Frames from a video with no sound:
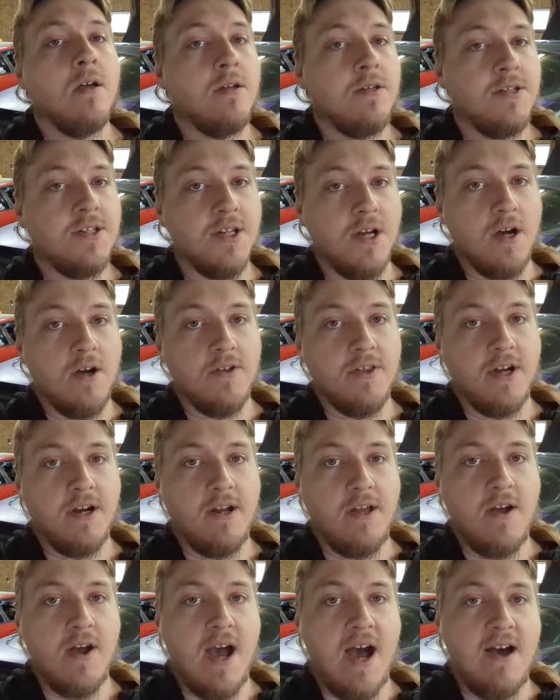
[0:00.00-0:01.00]
So there
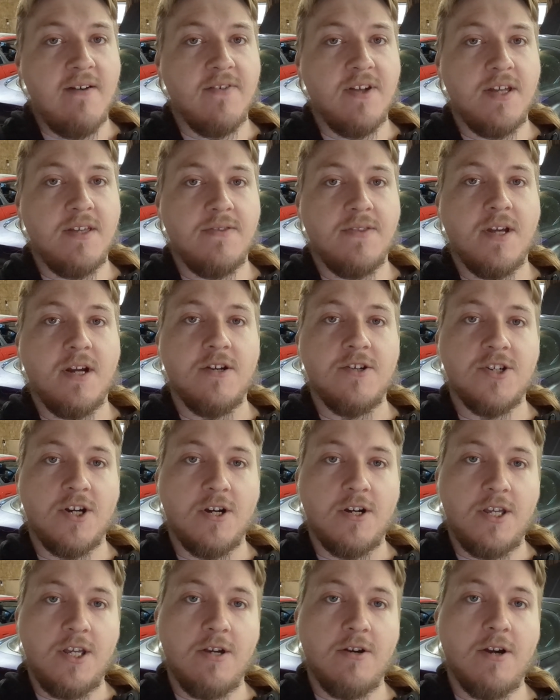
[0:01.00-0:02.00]
you have it. There's
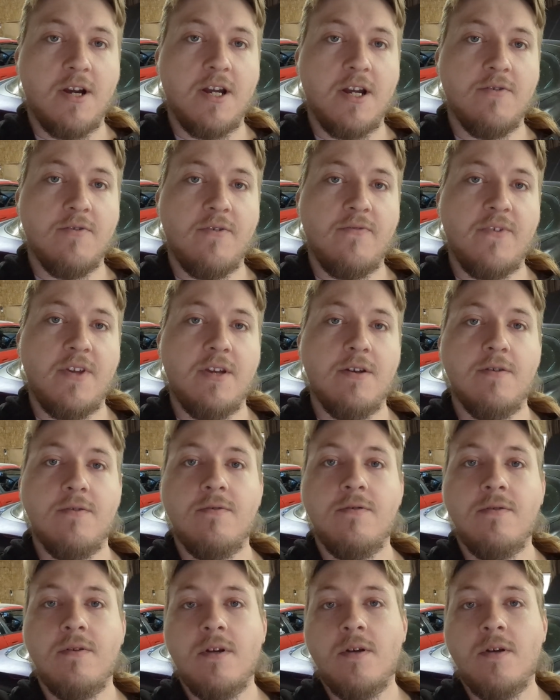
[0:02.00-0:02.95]
our year-end review.